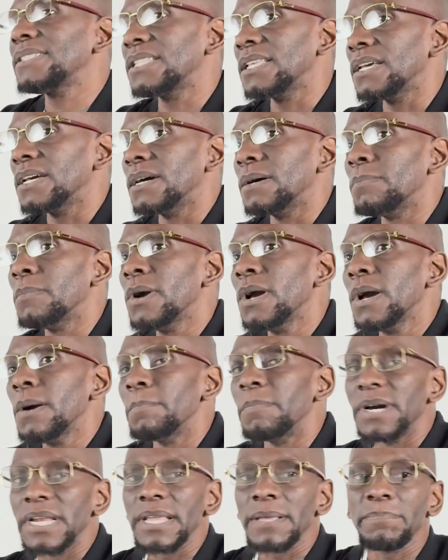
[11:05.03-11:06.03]
them,
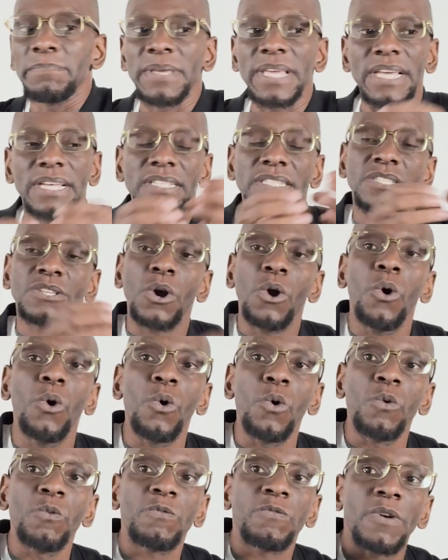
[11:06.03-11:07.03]
but it being
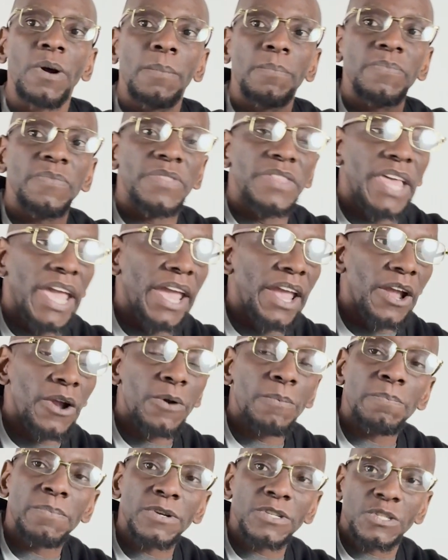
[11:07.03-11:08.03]
told from
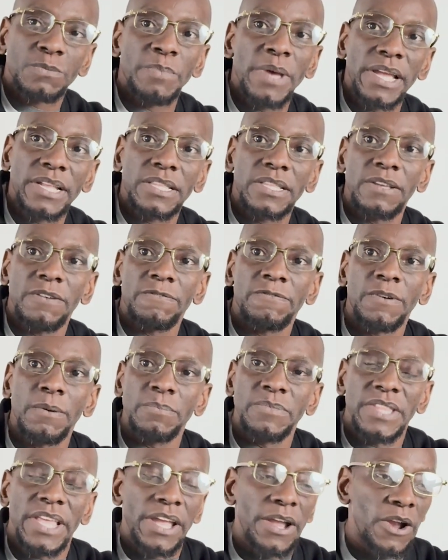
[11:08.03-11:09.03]
their perspective,
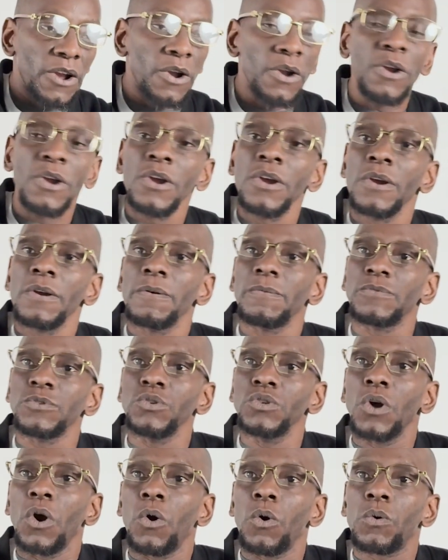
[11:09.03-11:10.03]
from their
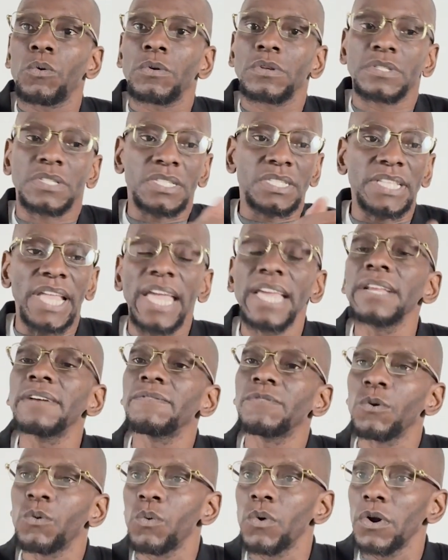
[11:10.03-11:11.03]
state
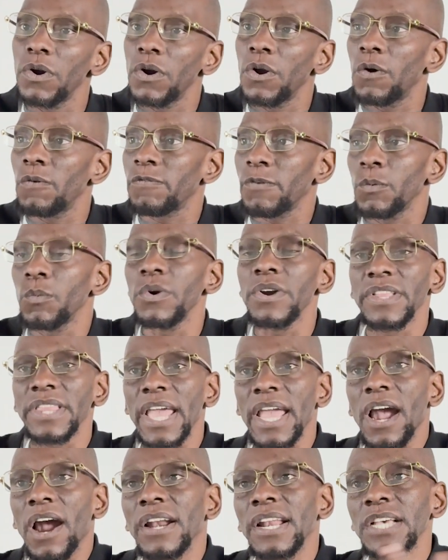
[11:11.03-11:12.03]
of the world, from where
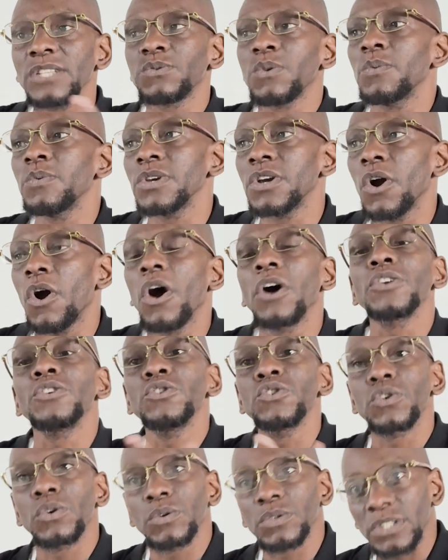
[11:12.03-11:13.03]
they are. And that's what we call
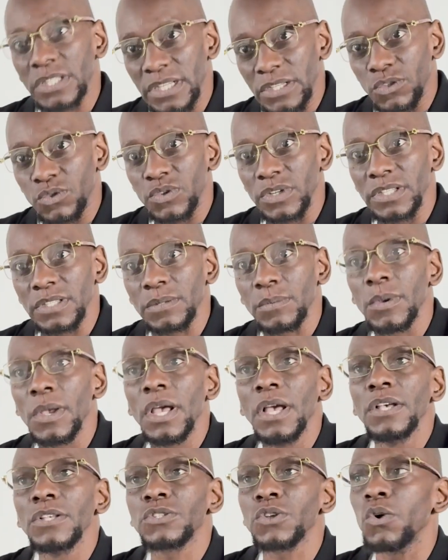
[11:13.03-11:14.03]
Eurocentrism.
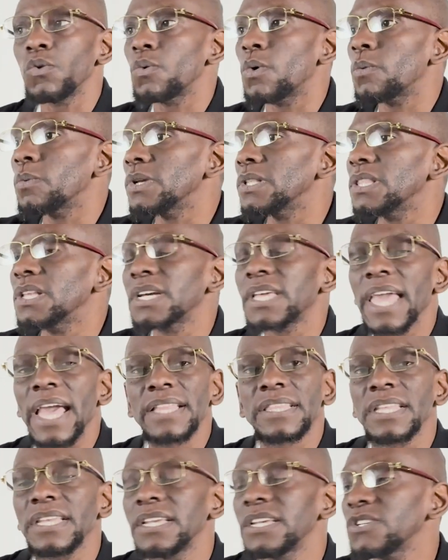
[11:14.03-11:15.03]
So when we look
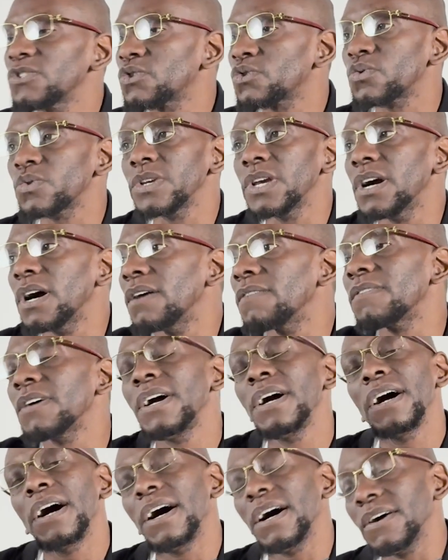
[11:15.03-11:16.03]
at the history of
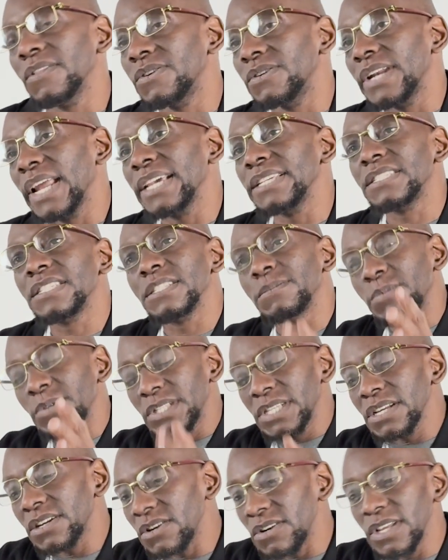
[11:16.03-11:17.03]
other nations,
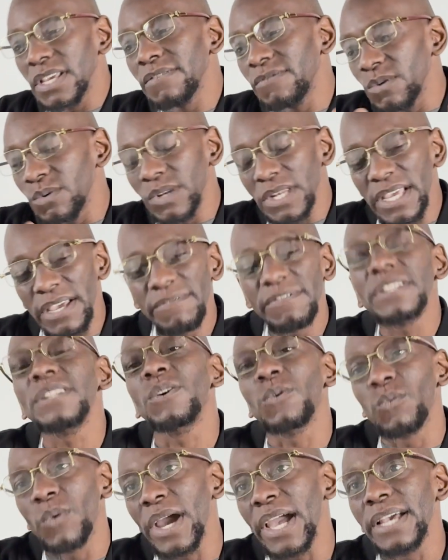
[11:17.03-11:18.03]
particularly if you live in
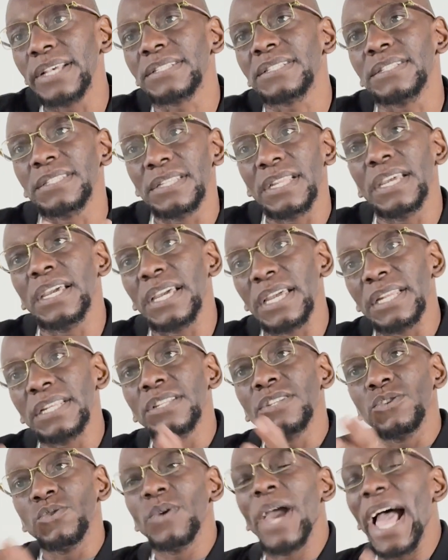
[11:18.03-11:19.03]
the West,
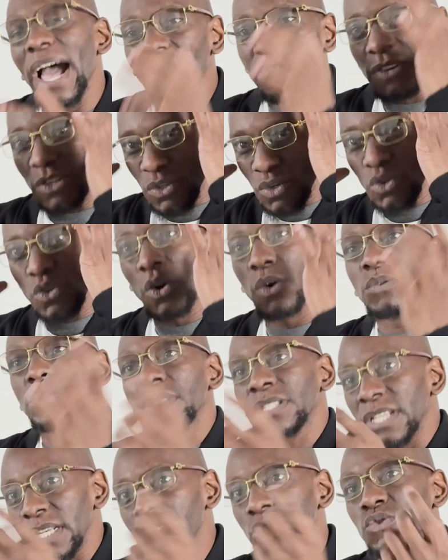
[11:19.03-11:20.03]
then you have a
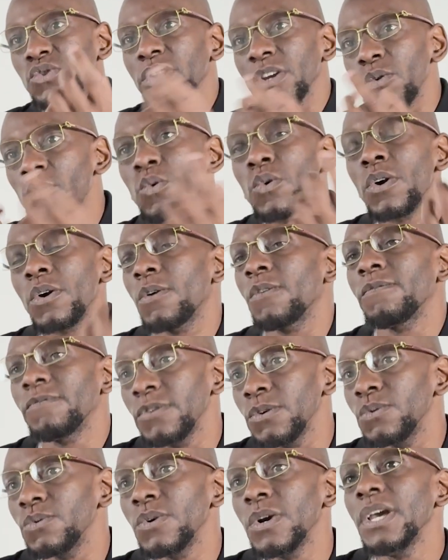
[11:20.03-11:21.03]
Eurocentric
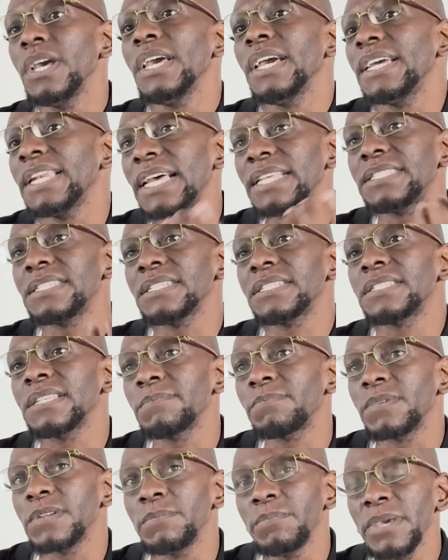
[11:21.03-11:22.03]
worldview. And that just
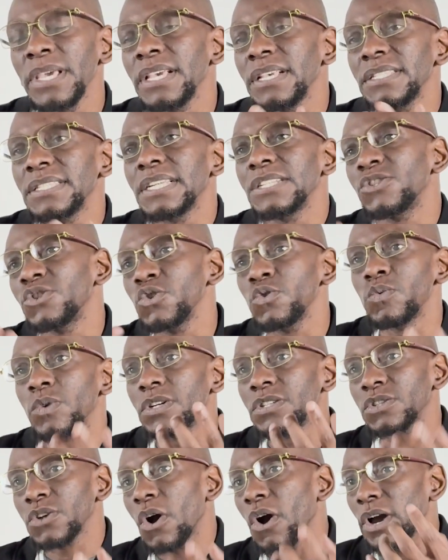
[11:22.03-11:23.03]
simply means that you
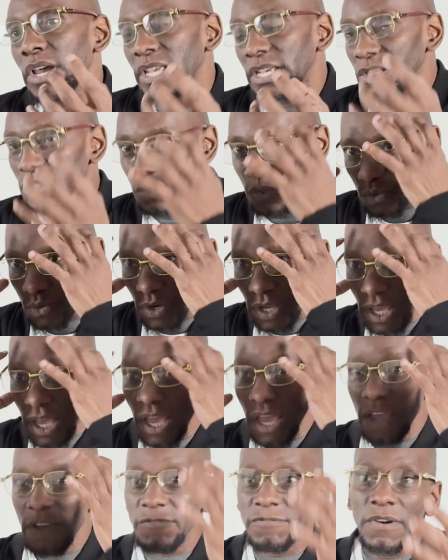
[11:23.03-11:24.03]
were taught history
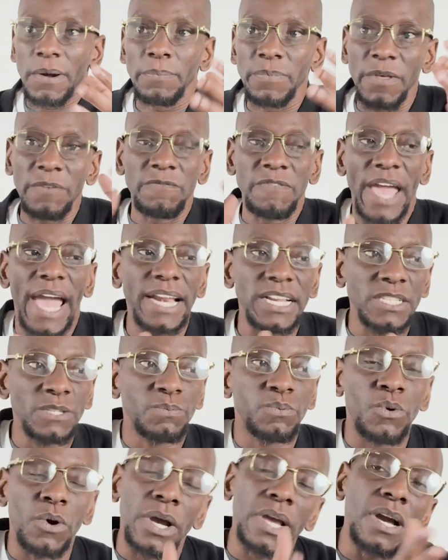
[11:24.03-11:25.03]
from the
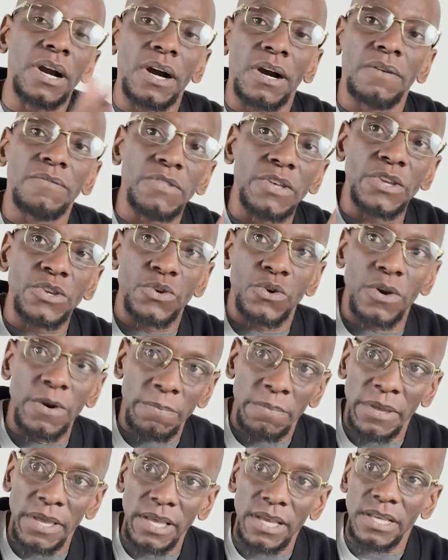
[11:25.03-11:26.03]
vantage point of the
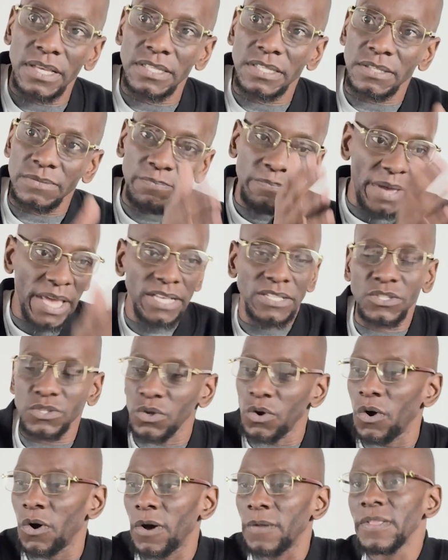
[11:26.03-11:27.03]
Europeans based
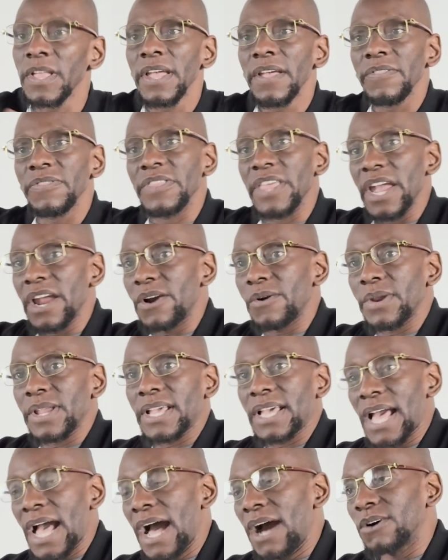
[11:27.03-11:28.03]
on their
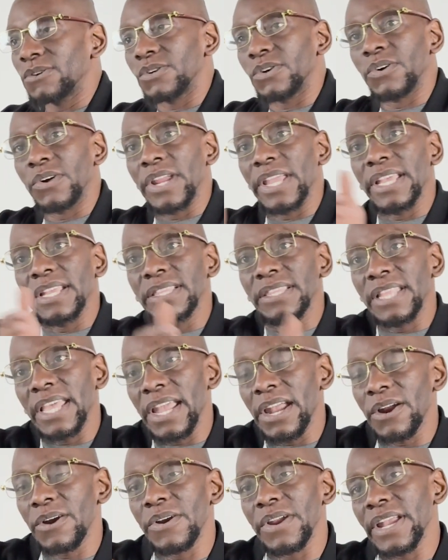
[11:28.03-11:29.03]
encounter and
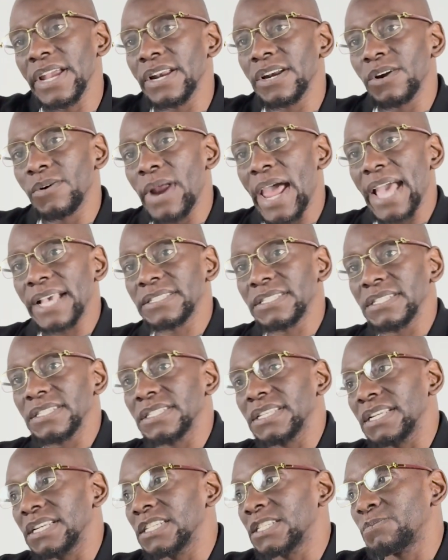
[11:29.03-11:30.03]
their
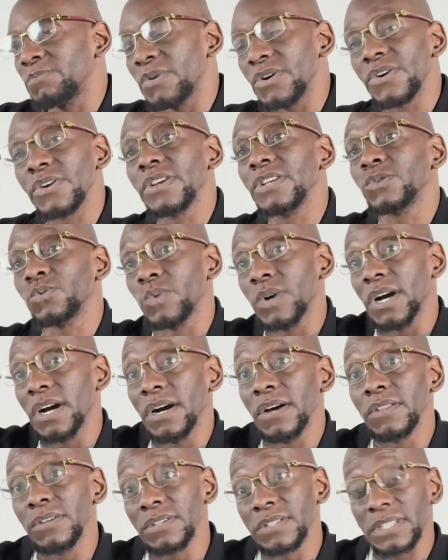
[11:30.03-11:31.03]
interactions and experience with
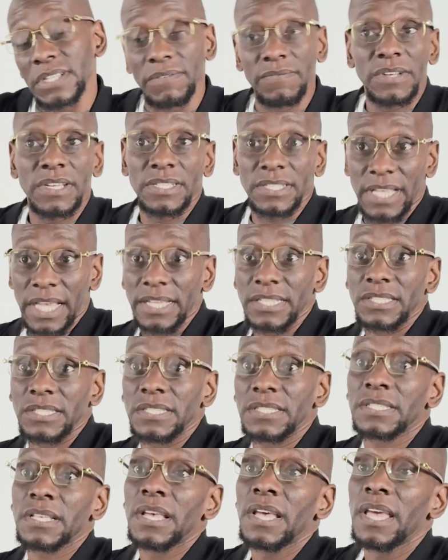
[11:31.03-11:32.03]
other
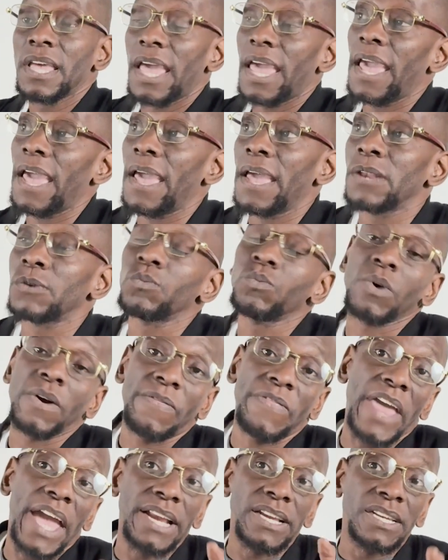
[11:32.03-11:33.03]
civilizations. And
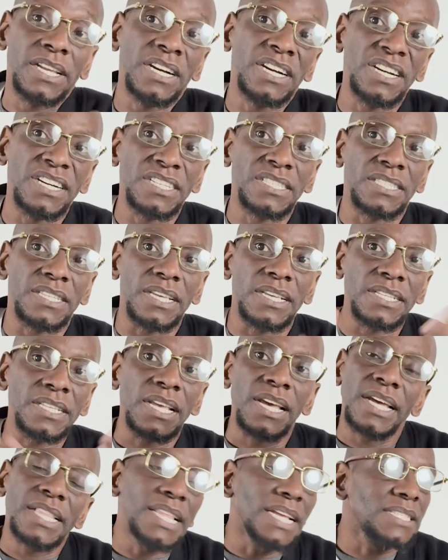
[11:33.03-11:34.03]
what that does is
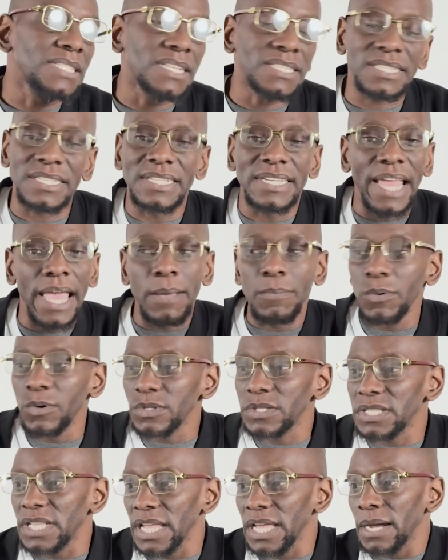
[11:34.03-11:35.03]
that just
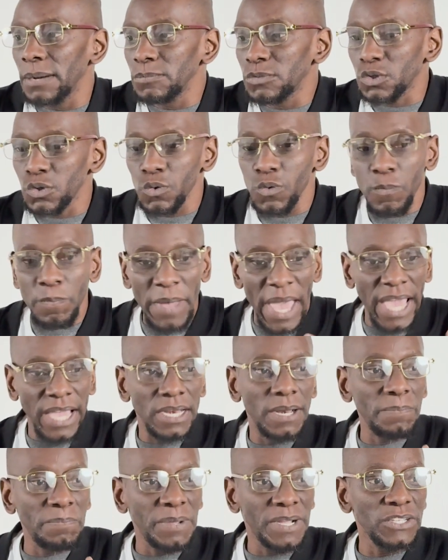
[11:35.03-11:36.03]
enables them to
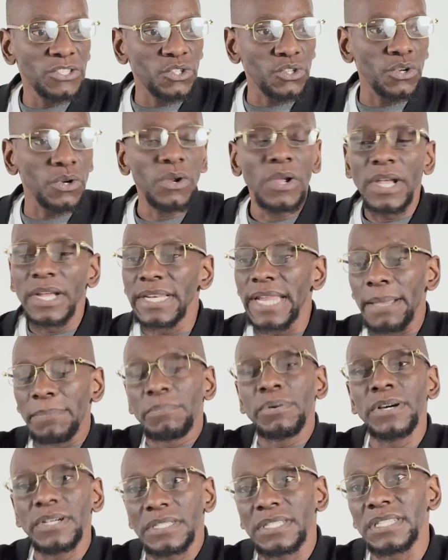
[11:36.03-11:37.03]
paint a picture
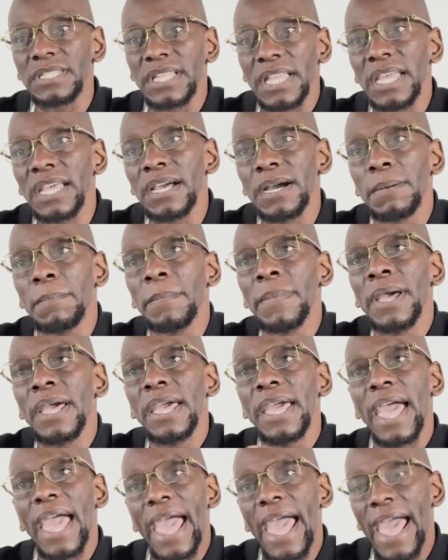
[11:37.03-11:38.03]
that puts them
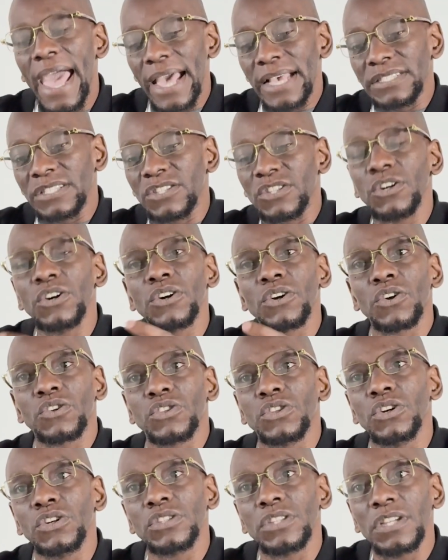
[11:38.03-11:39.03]
as
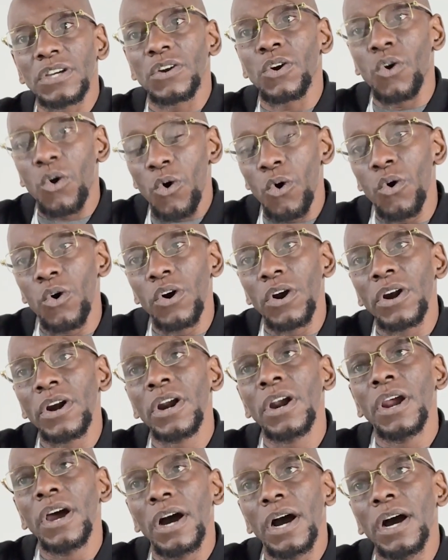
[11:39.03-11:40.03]
the
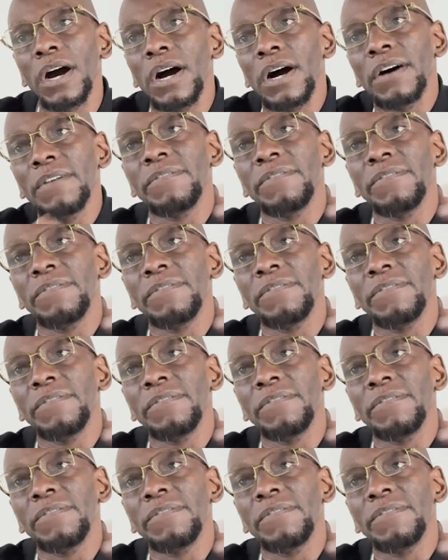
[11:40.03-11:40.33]
core of